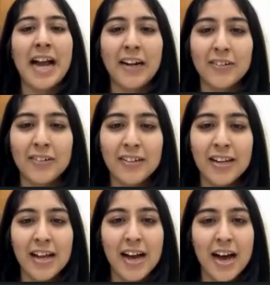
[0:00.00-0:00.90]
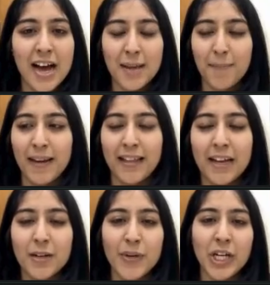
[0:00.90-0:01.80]
idle, I play
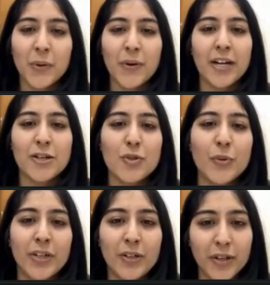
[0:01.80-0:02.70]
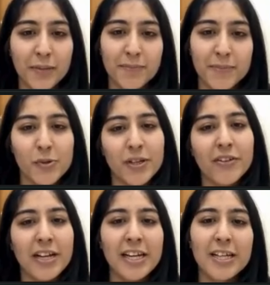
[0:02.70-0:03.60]
that video and I show it to him. So, he
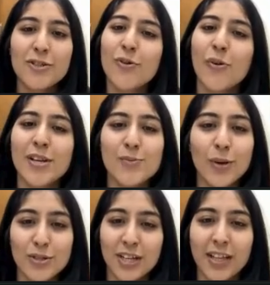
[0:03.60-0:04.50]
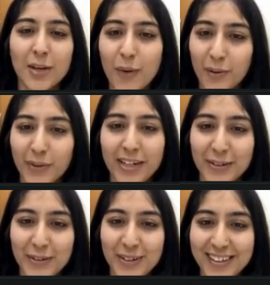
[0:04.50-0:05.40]
really enjoys watching that one
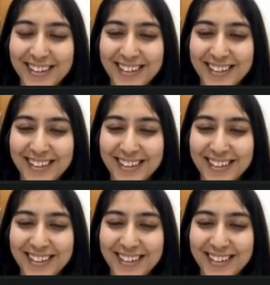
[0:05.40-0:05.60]
video.